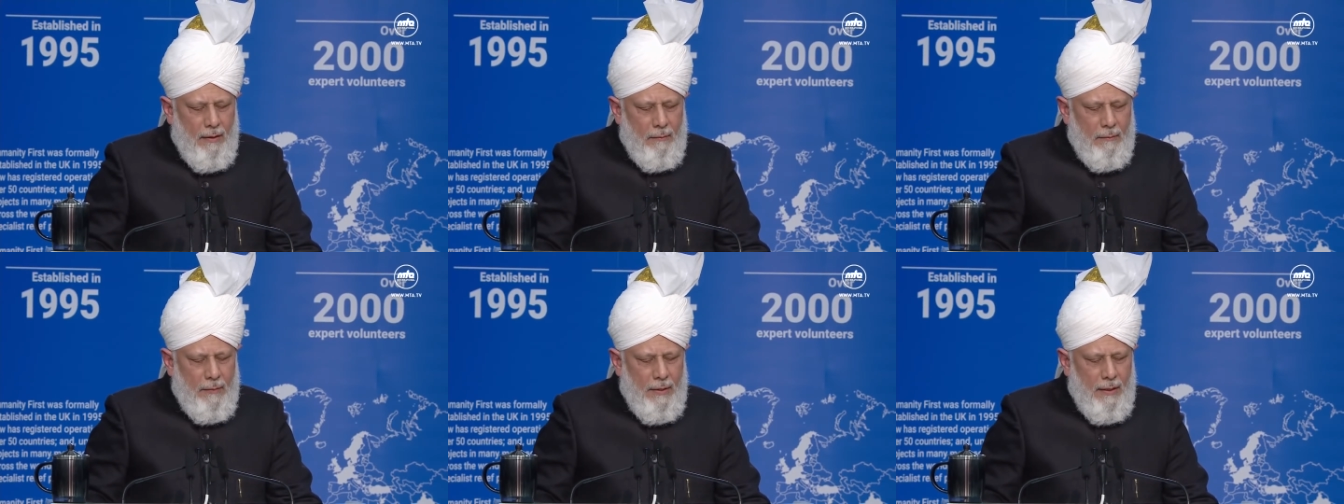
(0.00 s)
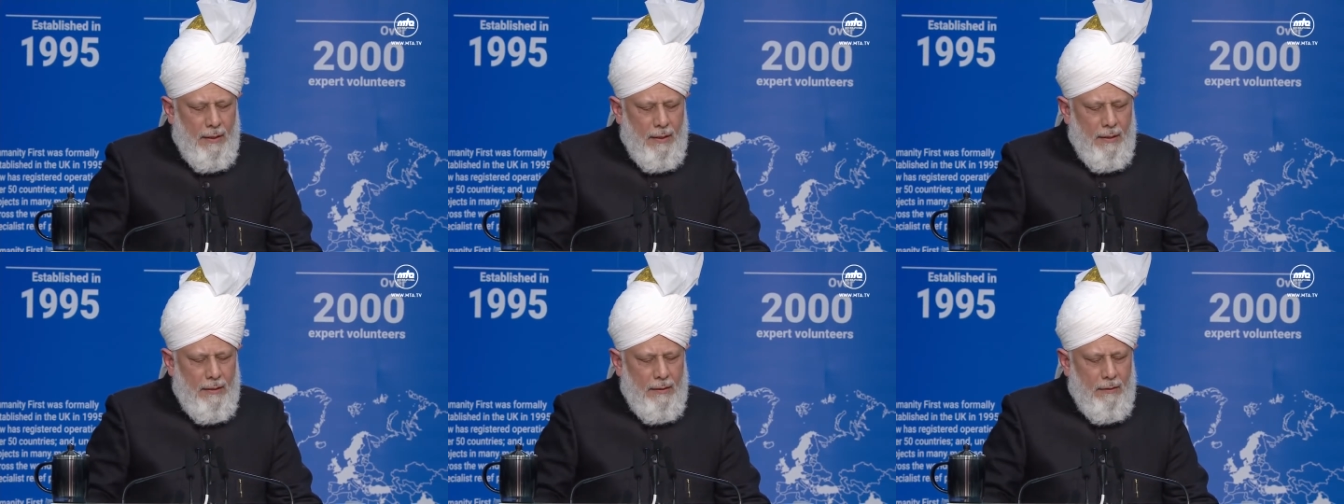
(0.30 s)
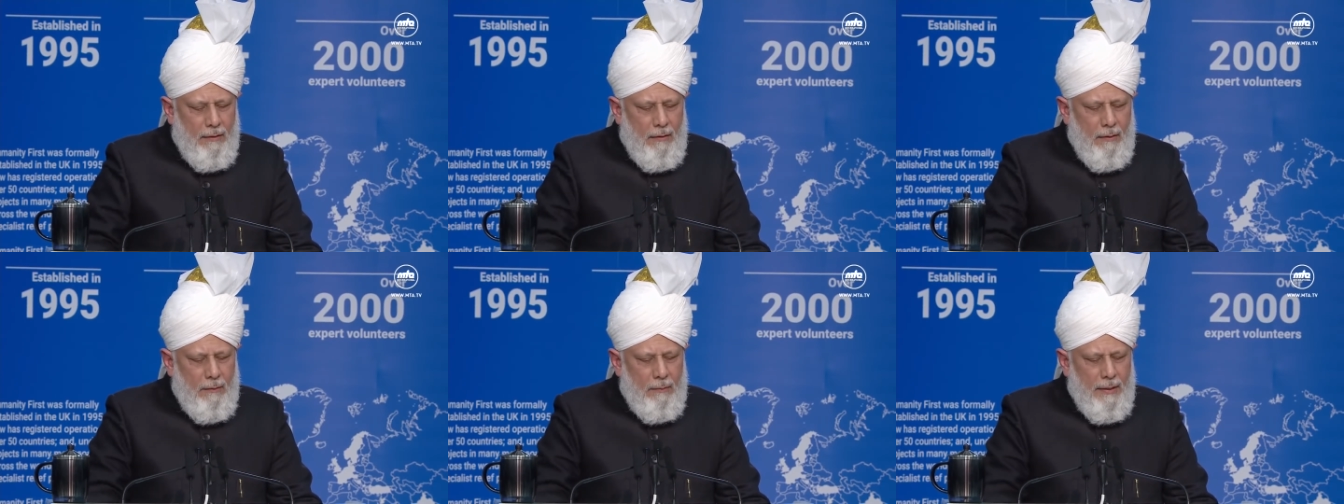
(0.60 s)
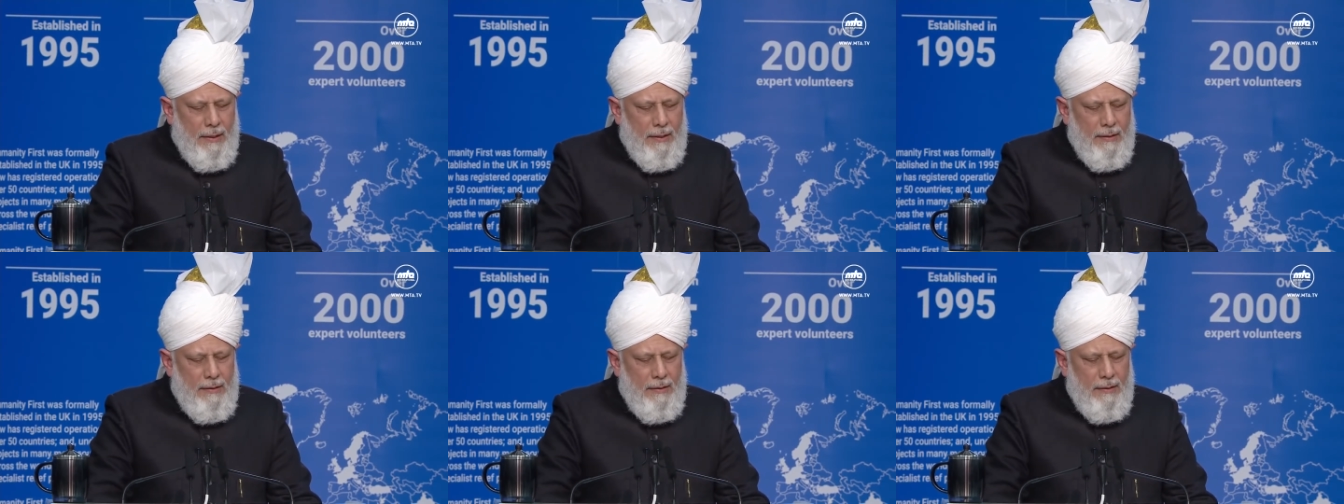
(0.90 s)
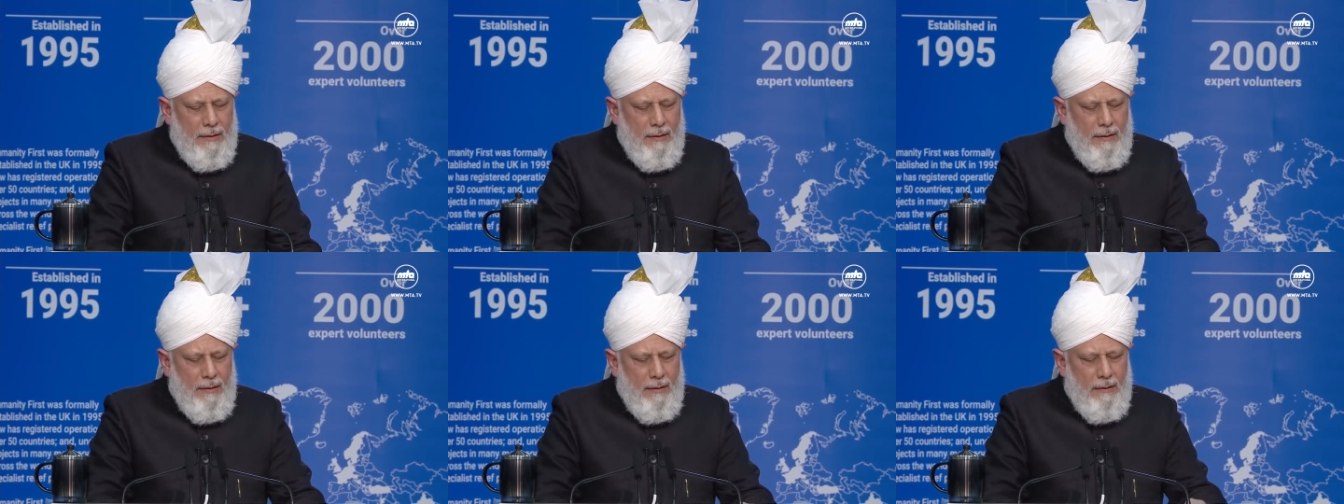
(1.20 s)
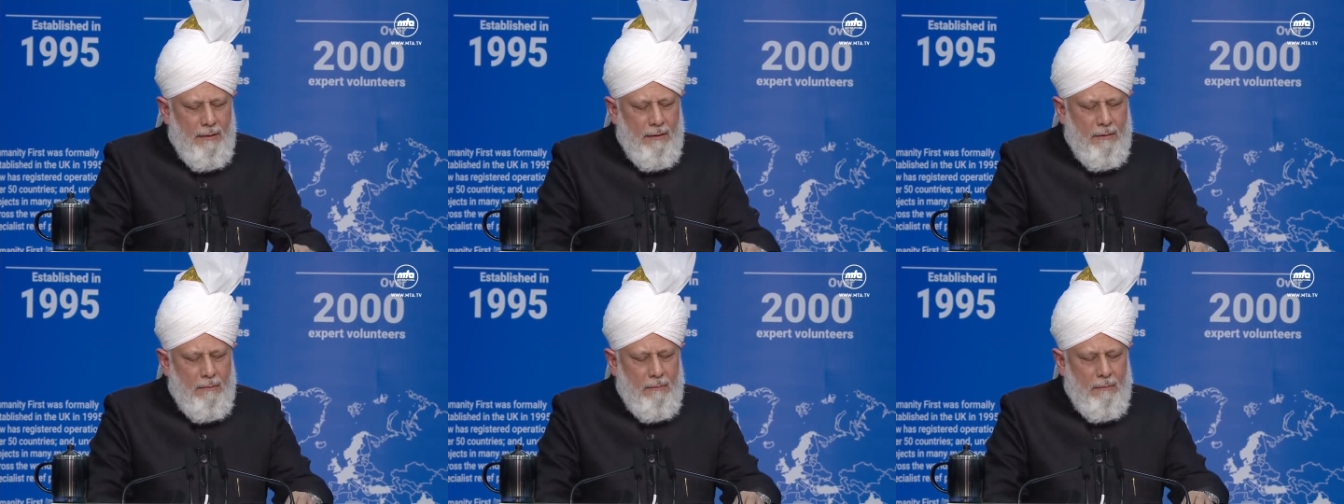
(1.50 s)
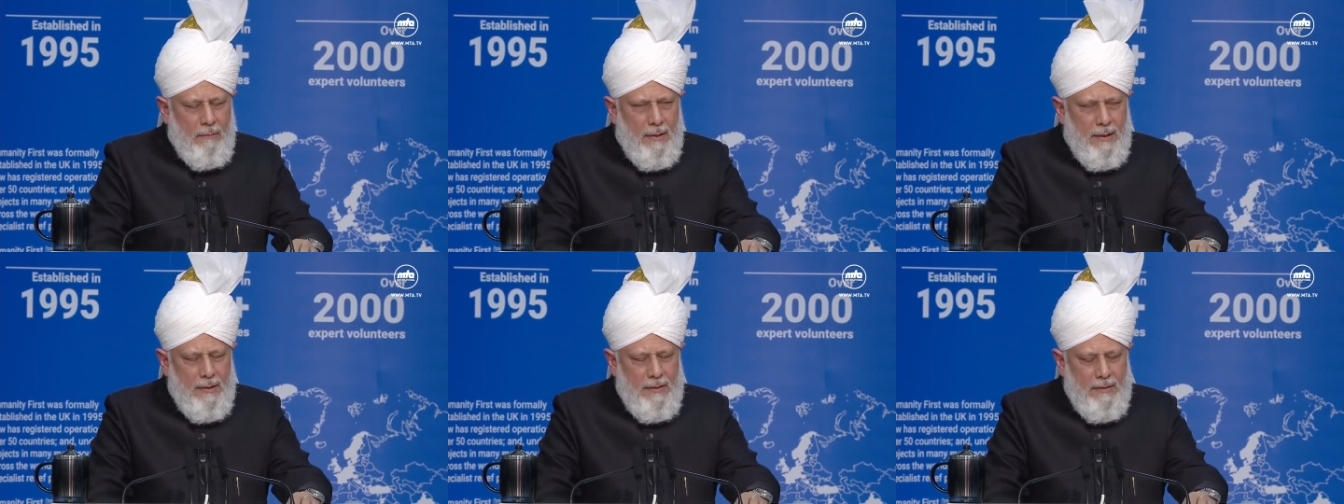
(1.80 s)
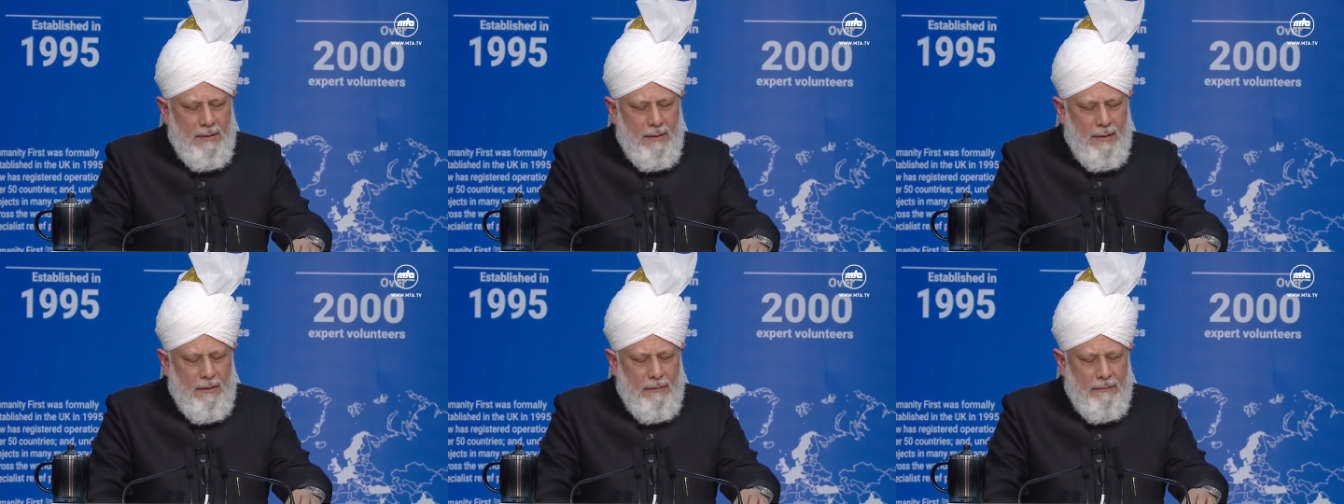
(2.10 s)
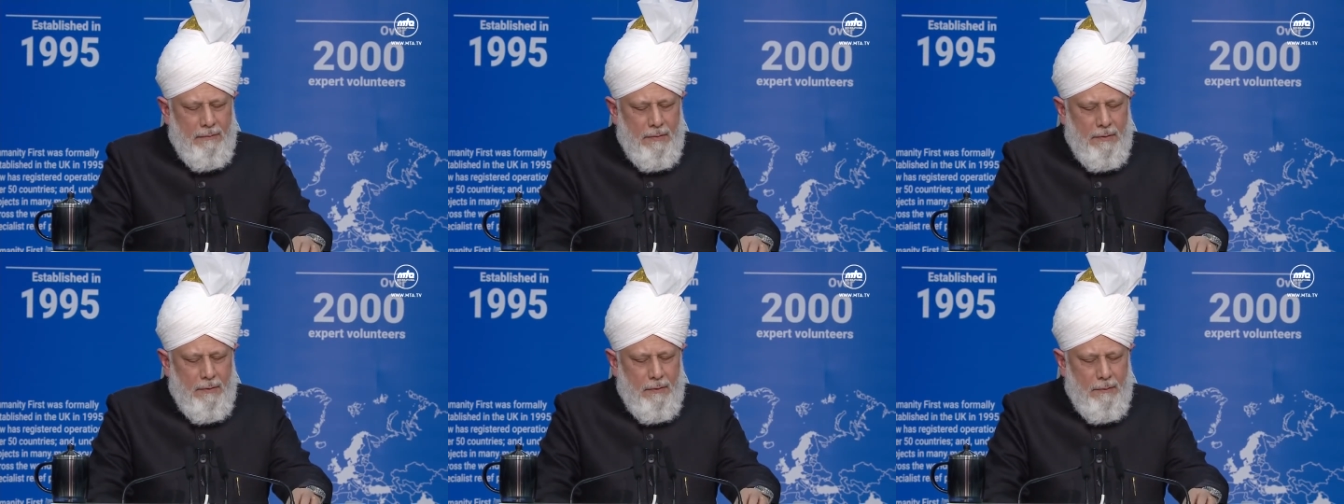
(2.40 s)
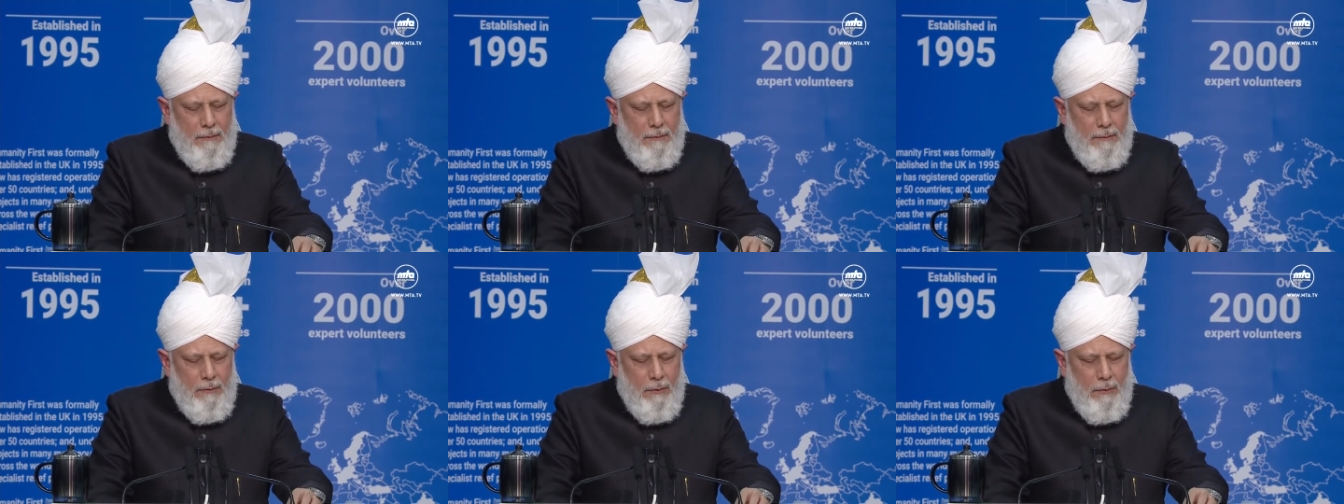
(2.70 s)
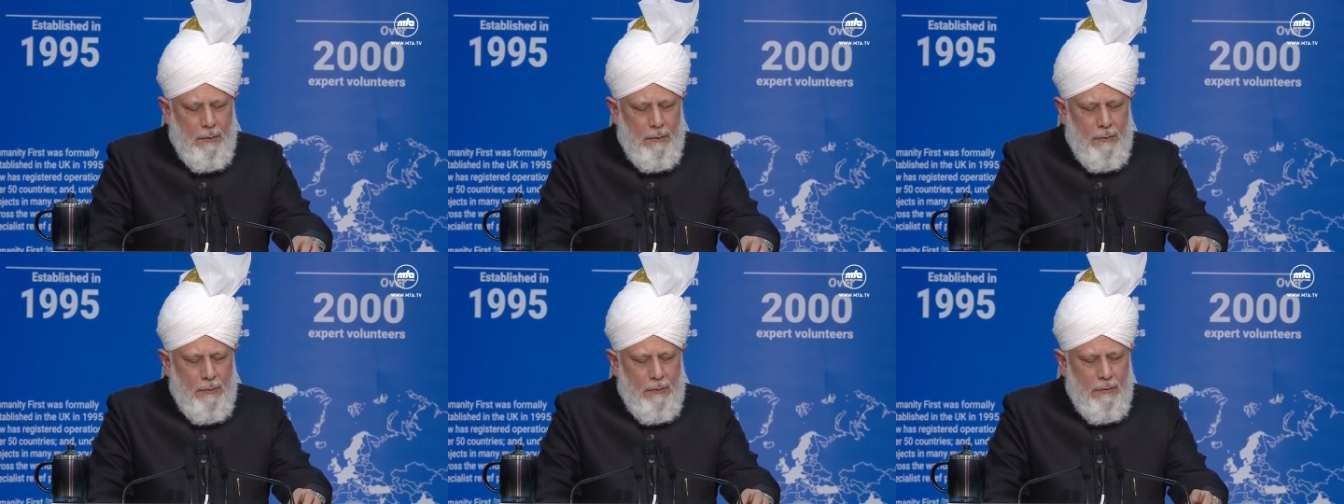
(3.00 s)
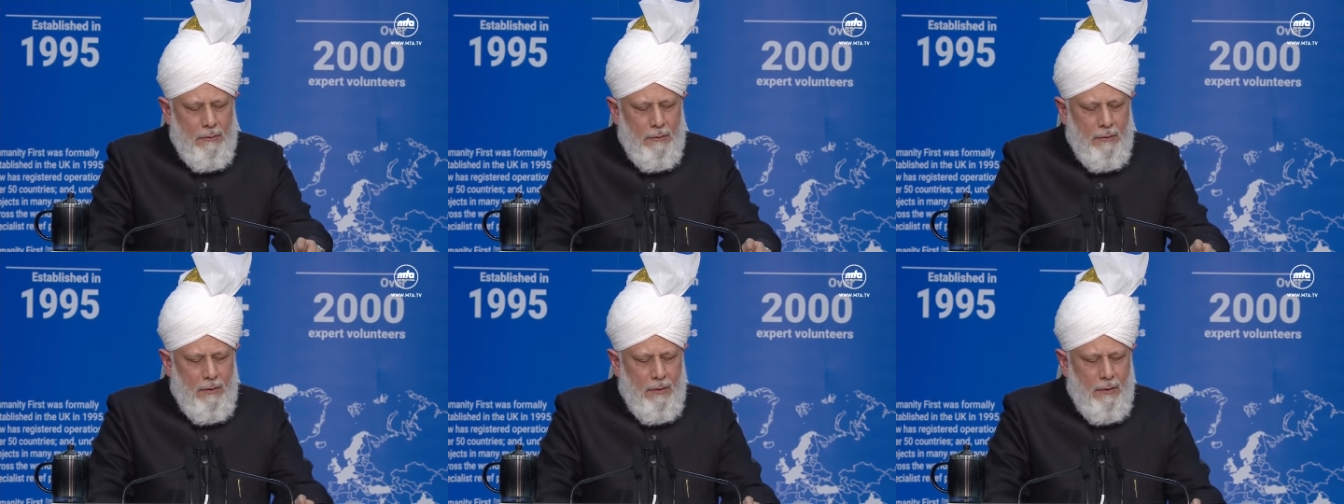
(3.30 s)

May Allah the Almighty bless the effort of those